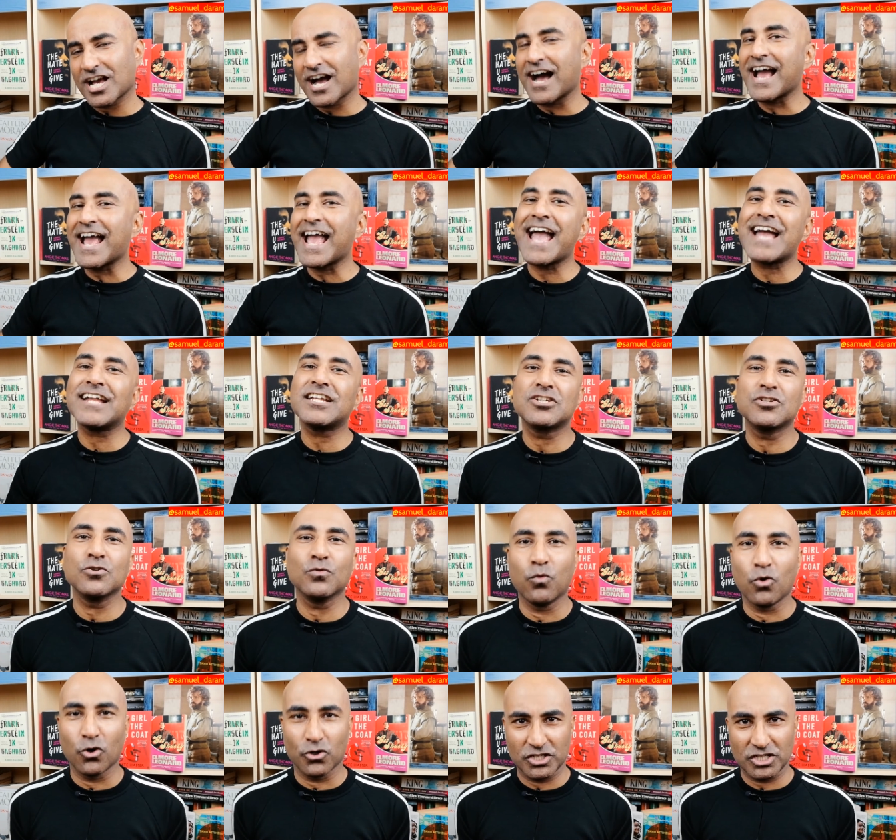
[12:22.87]
I had to
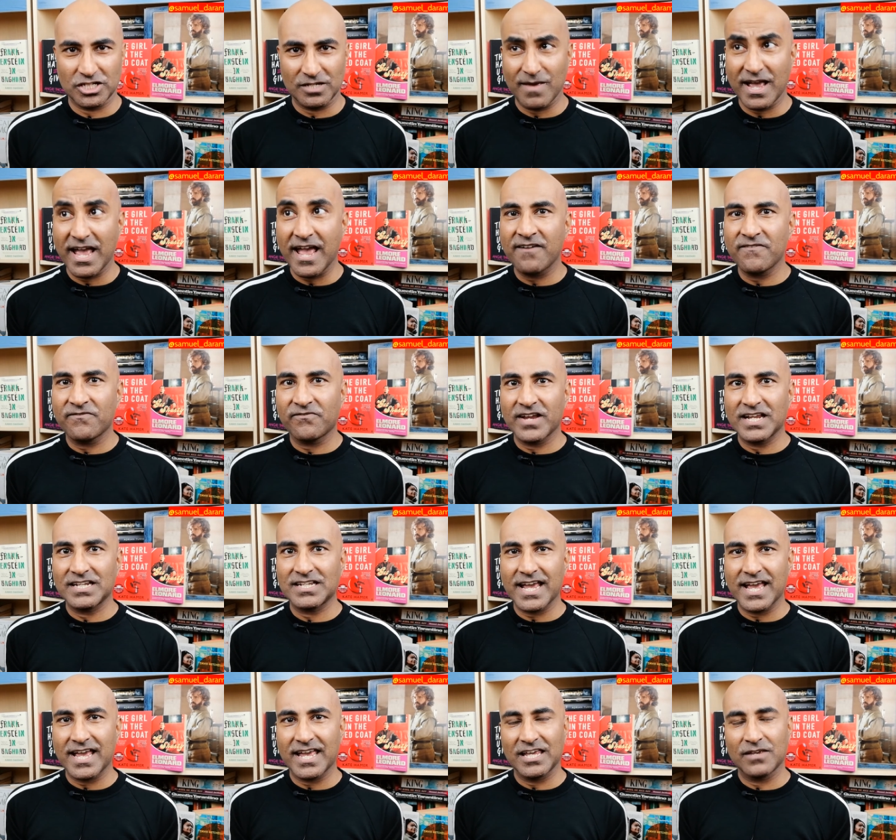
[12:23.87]
watch him every
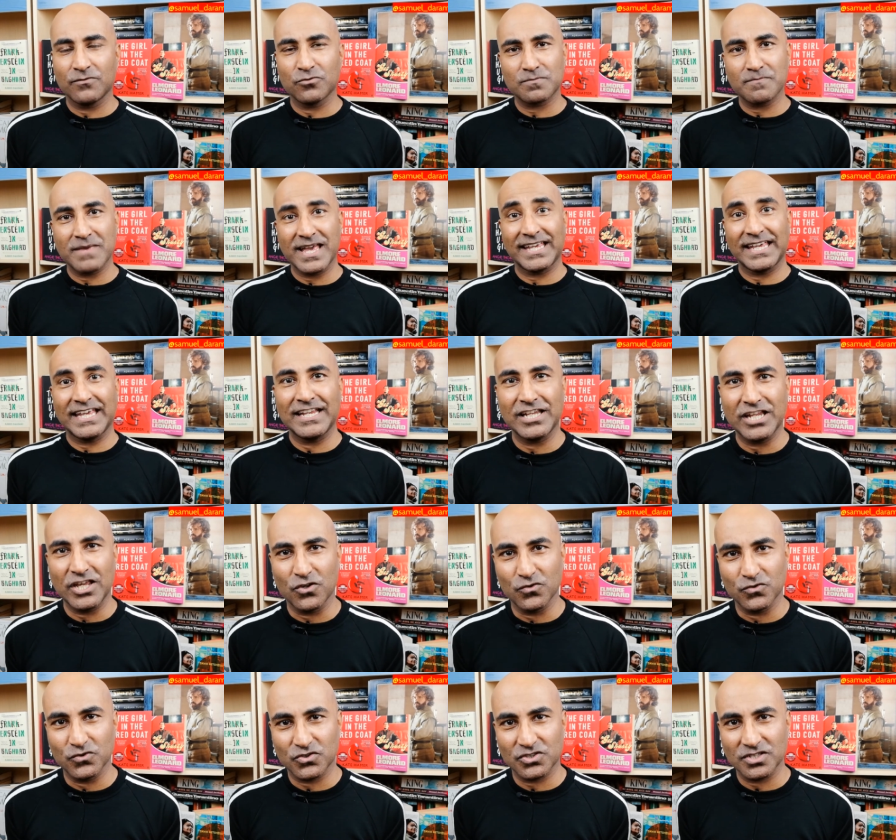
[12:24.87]
day. He was making
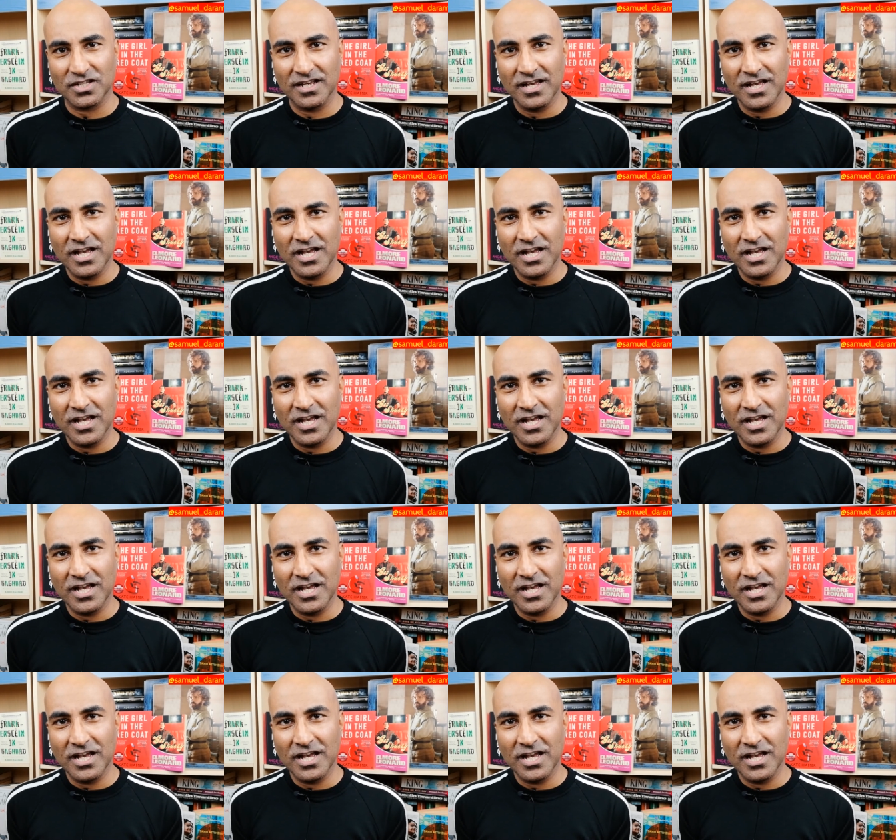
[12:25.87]
news.